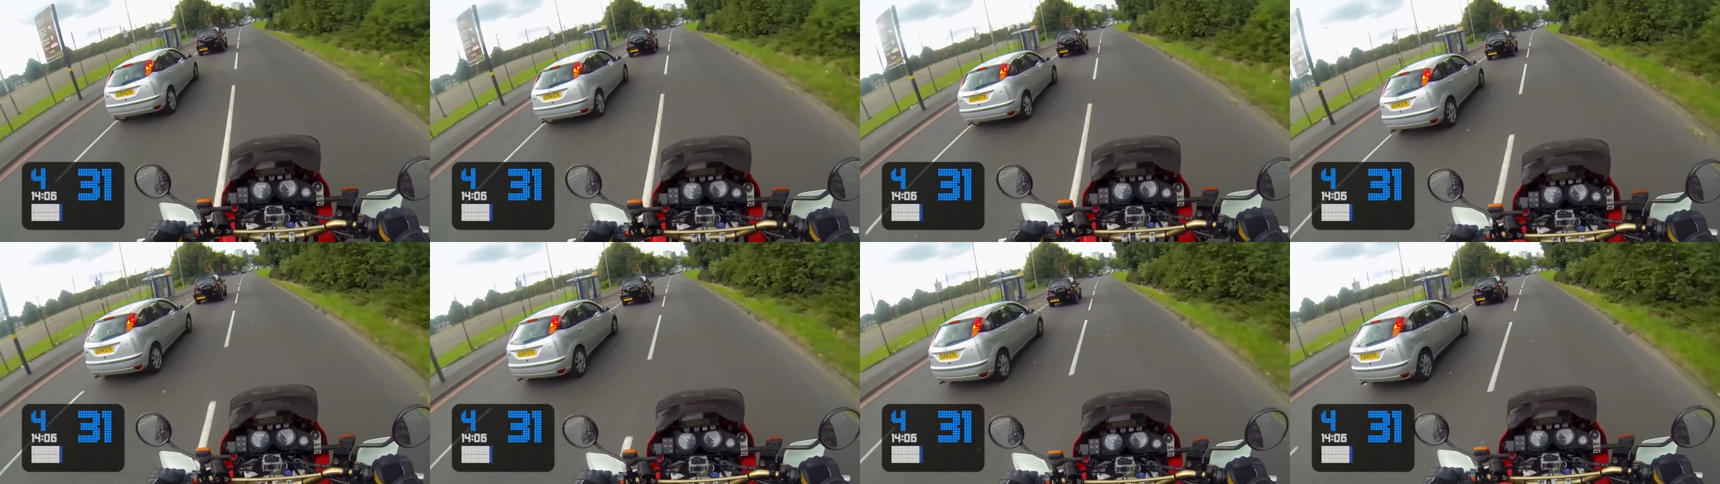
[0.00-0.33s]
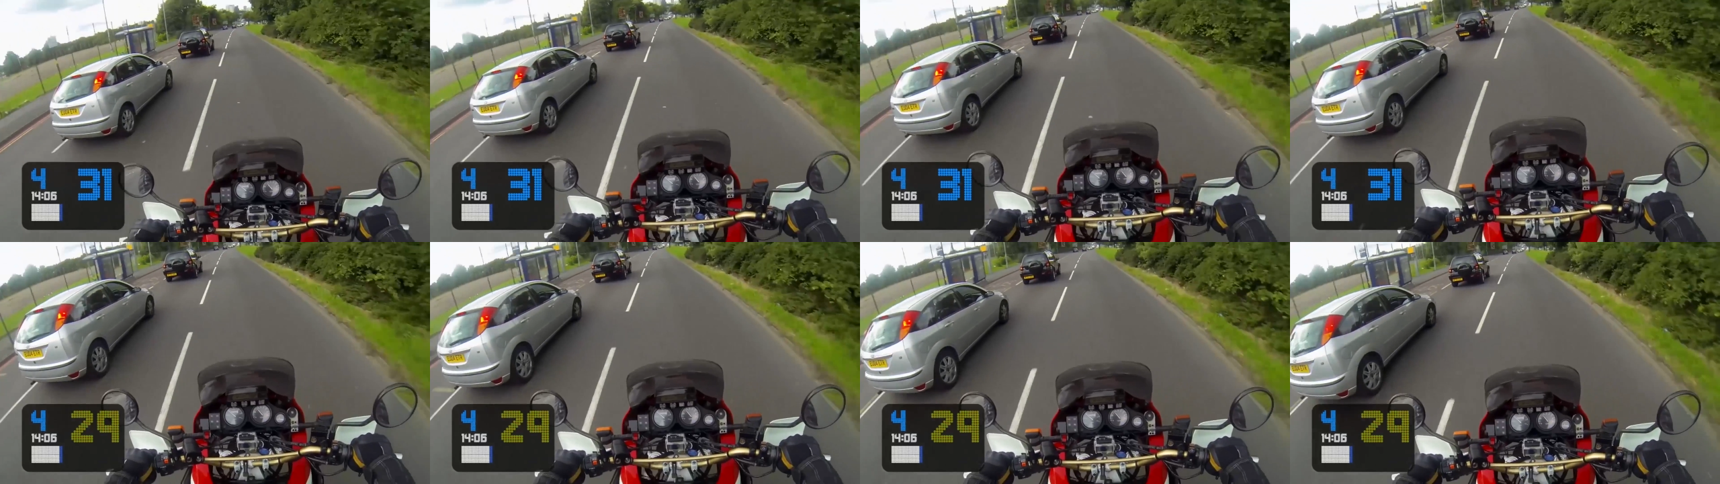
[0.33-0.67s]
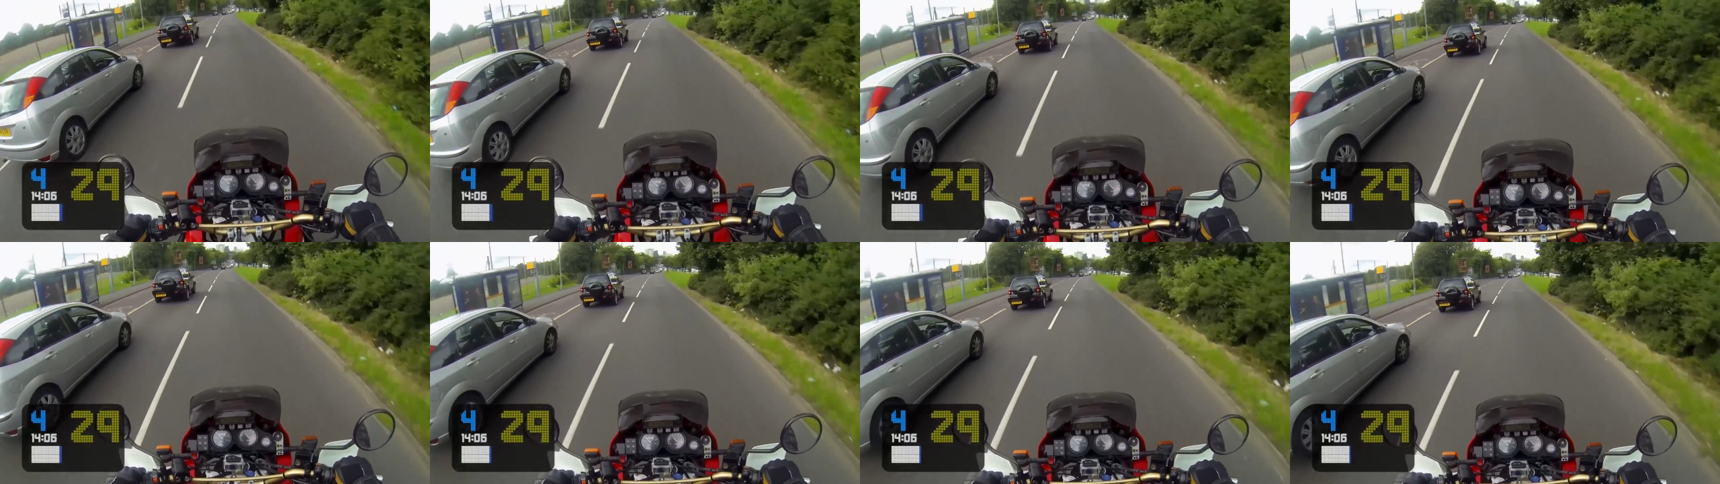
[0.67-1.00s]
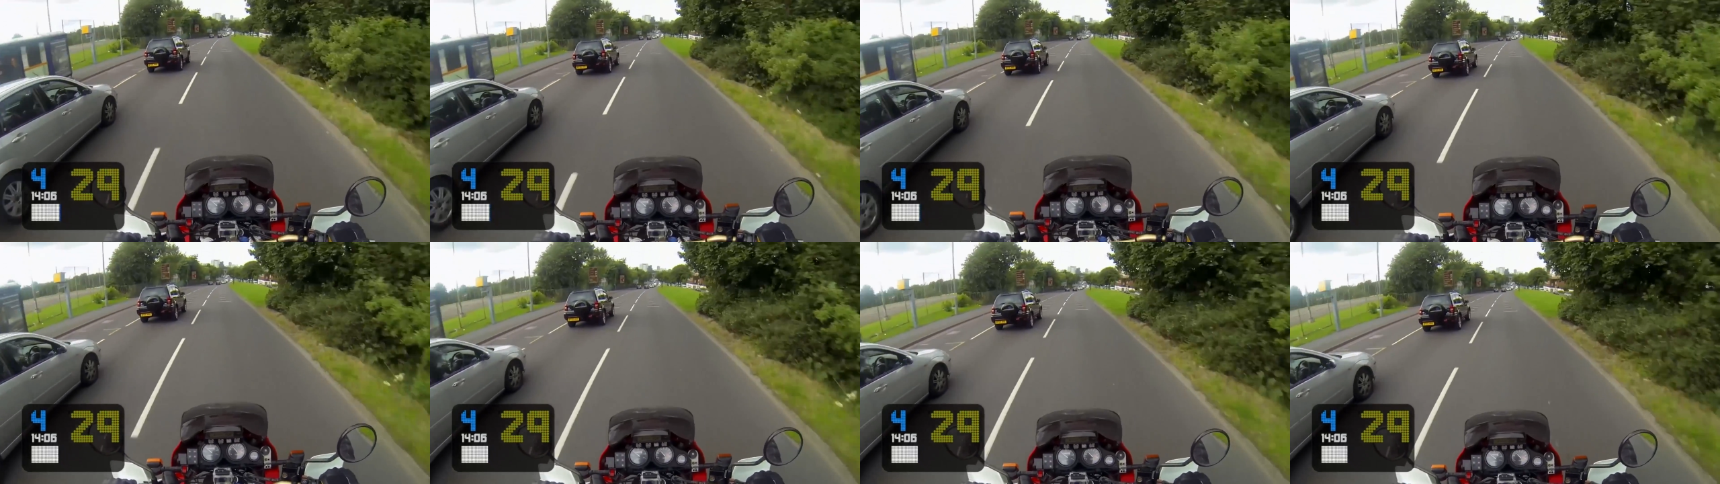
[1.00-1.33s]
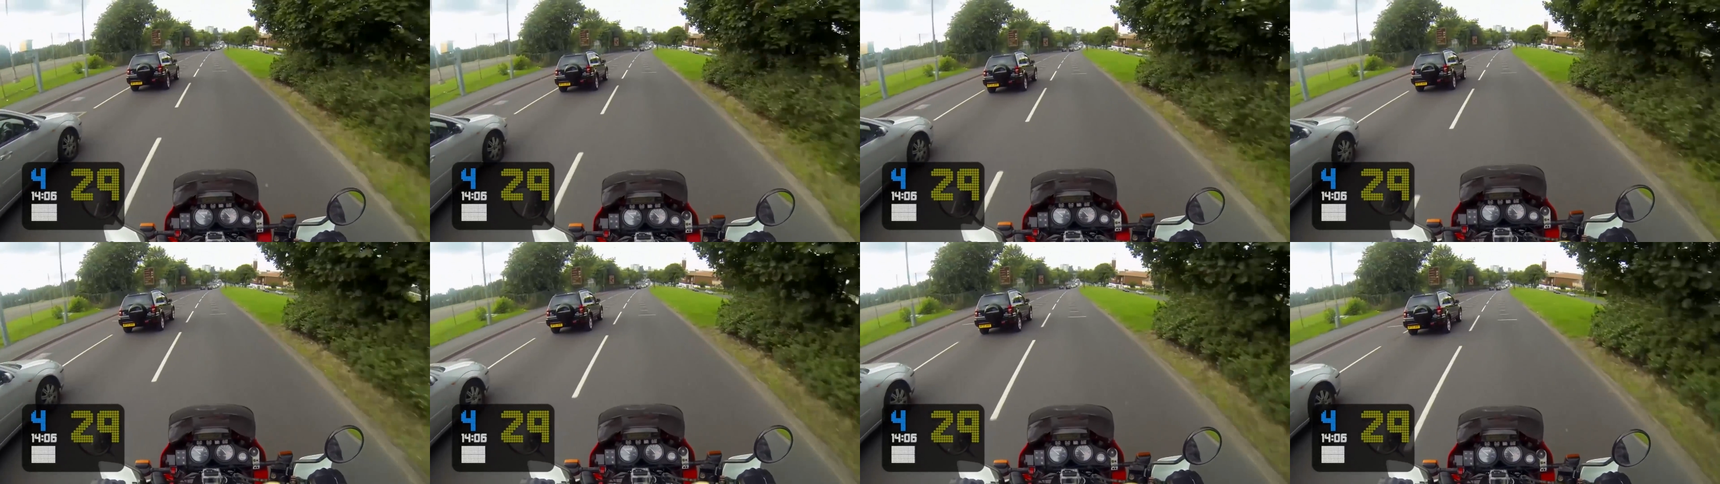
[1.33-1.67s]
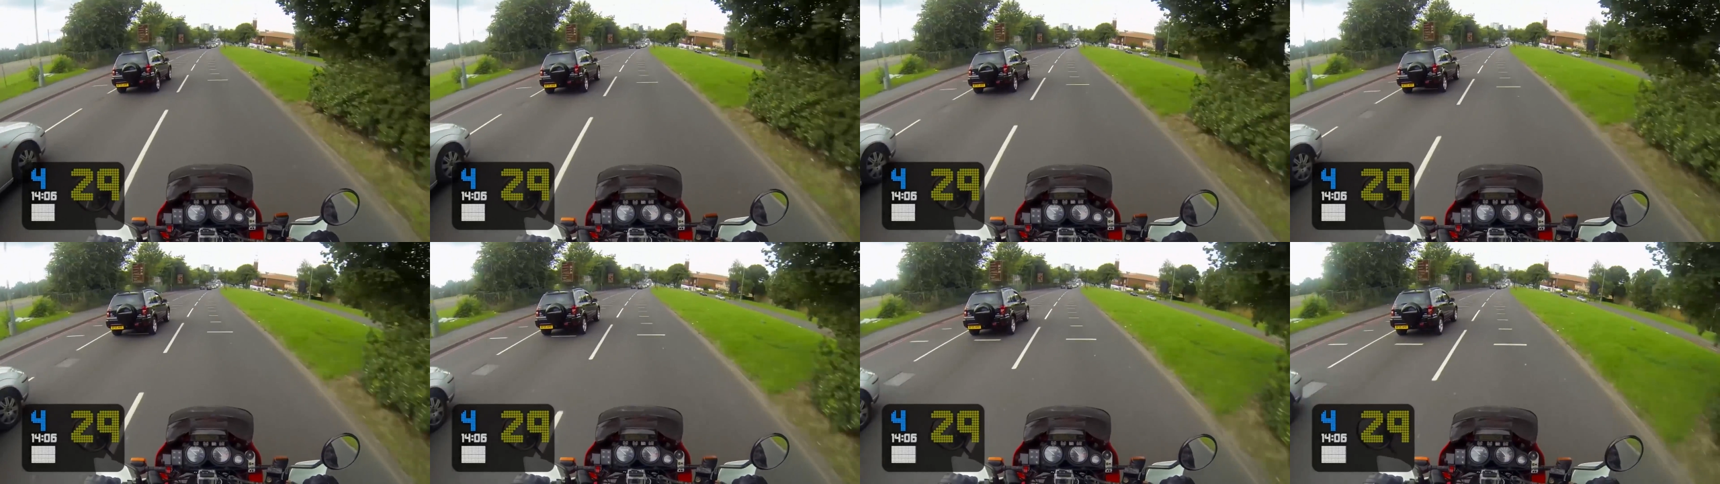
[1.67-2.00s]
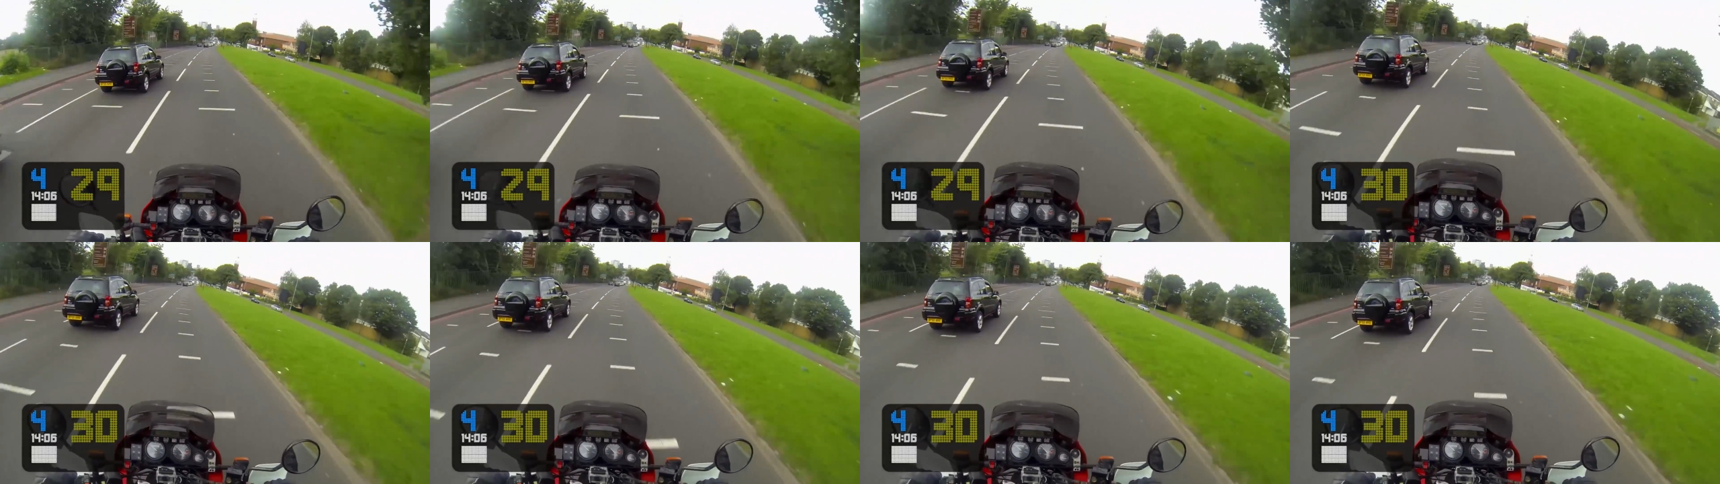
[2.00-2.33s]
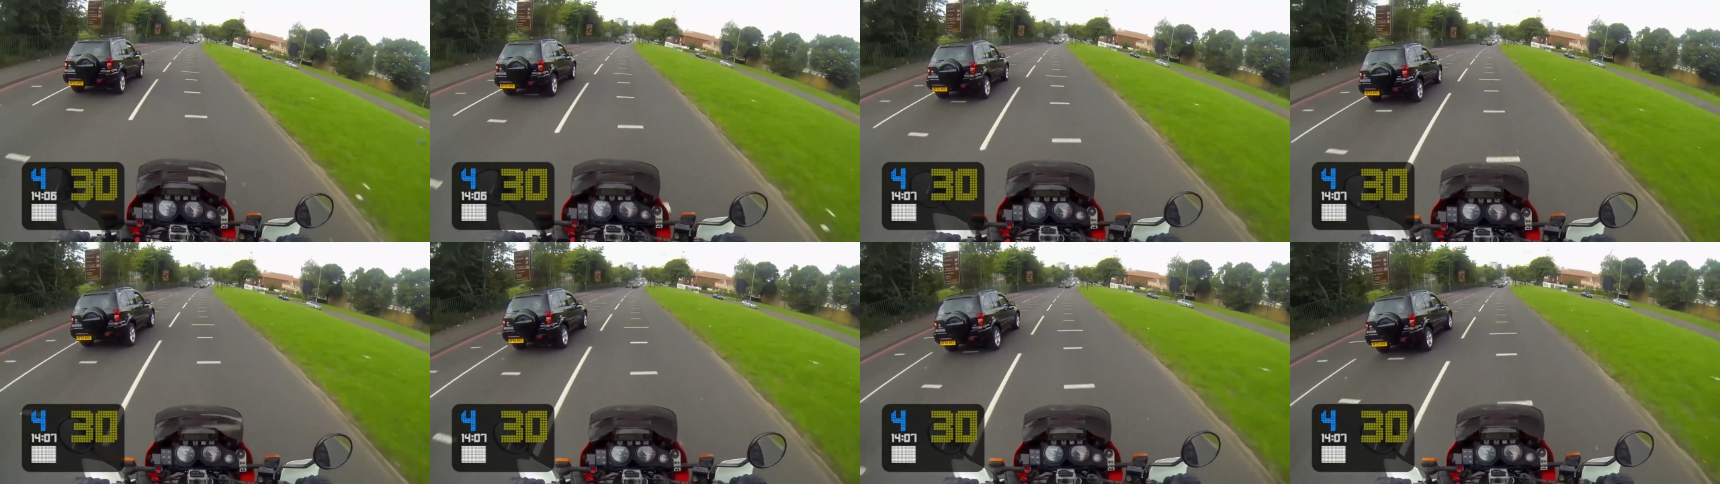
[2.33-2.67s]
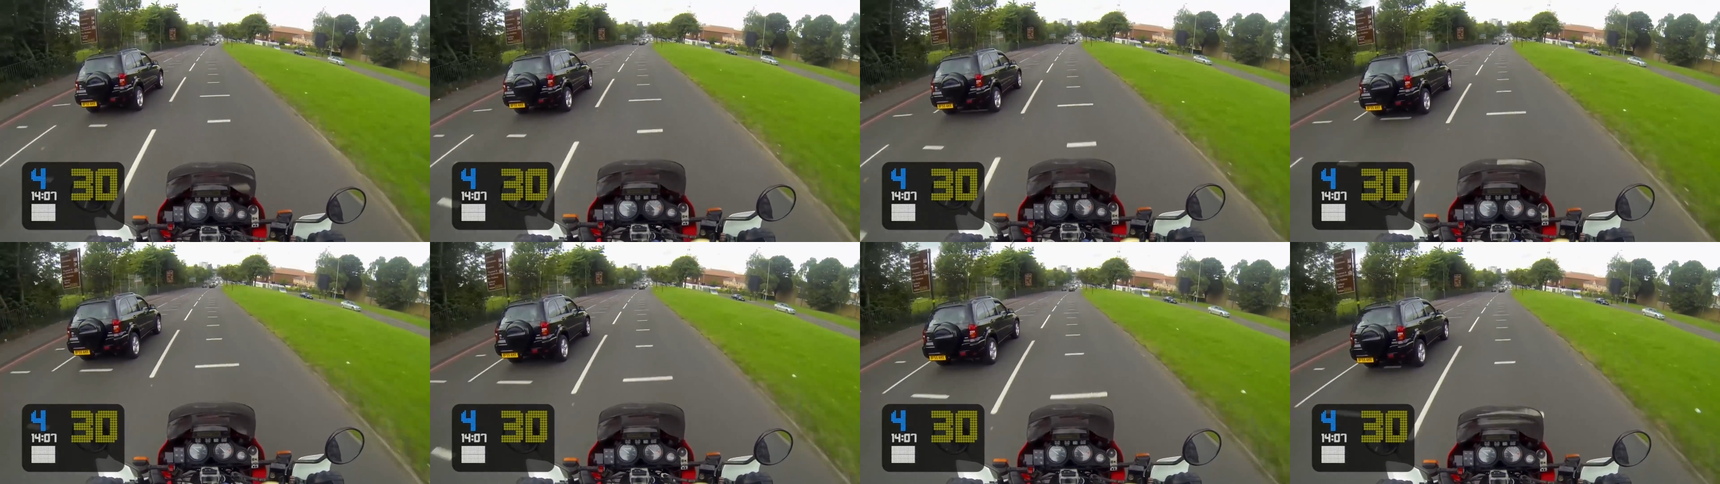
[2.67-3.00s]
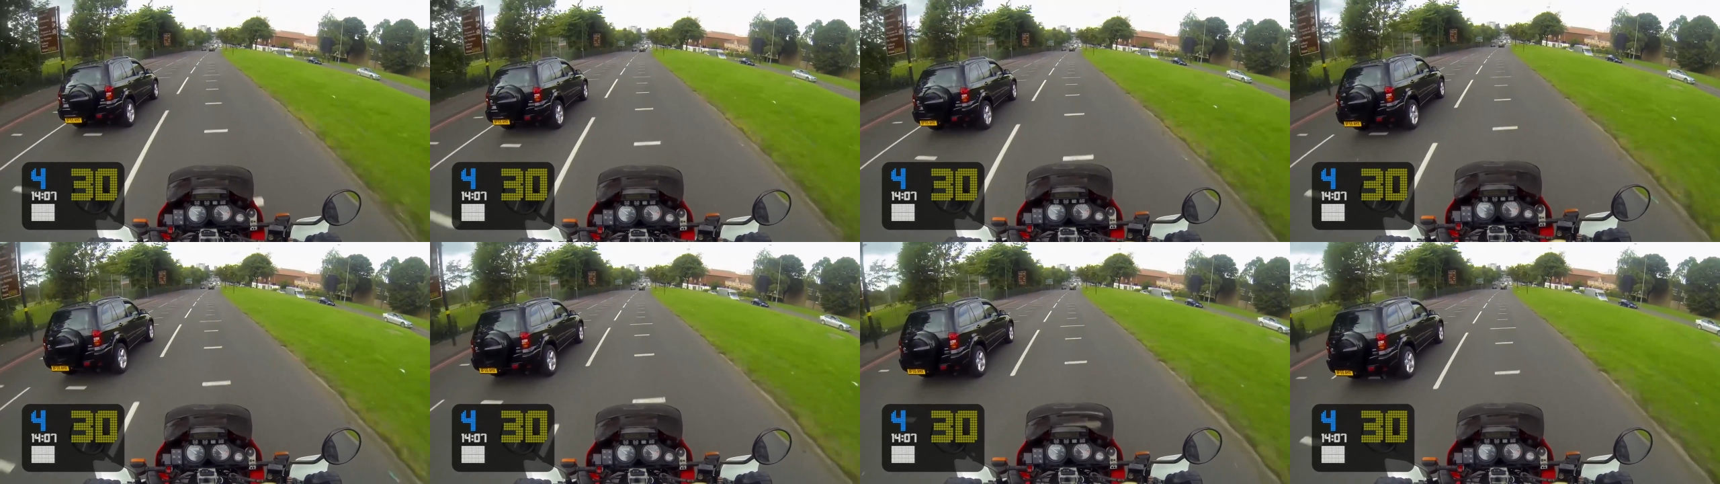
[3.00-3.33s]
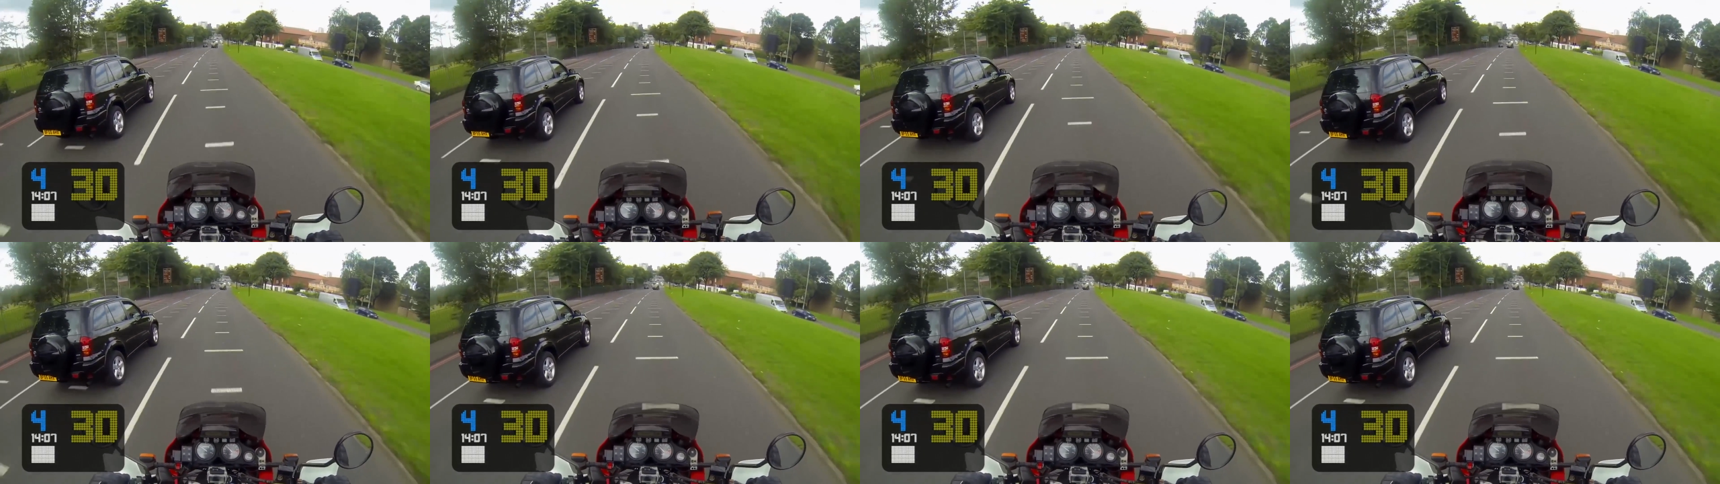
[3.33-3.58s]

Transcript: Nobody's mouth can be seen.